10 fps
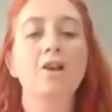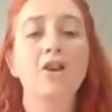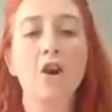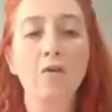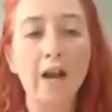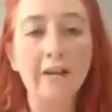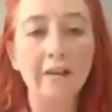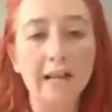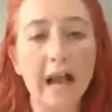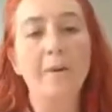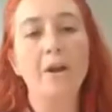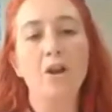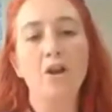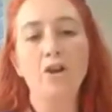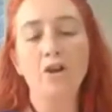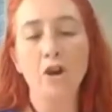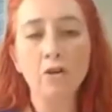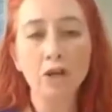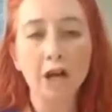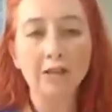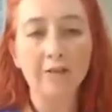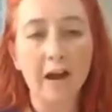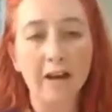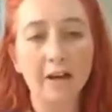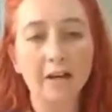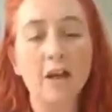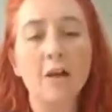No violence happened, no shots fired,